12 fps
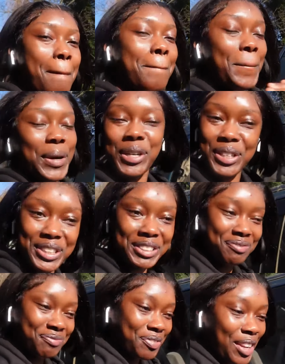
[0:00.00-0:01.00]
Per,
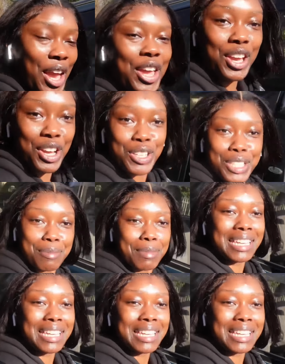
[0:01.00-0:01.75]
the girl's gonna be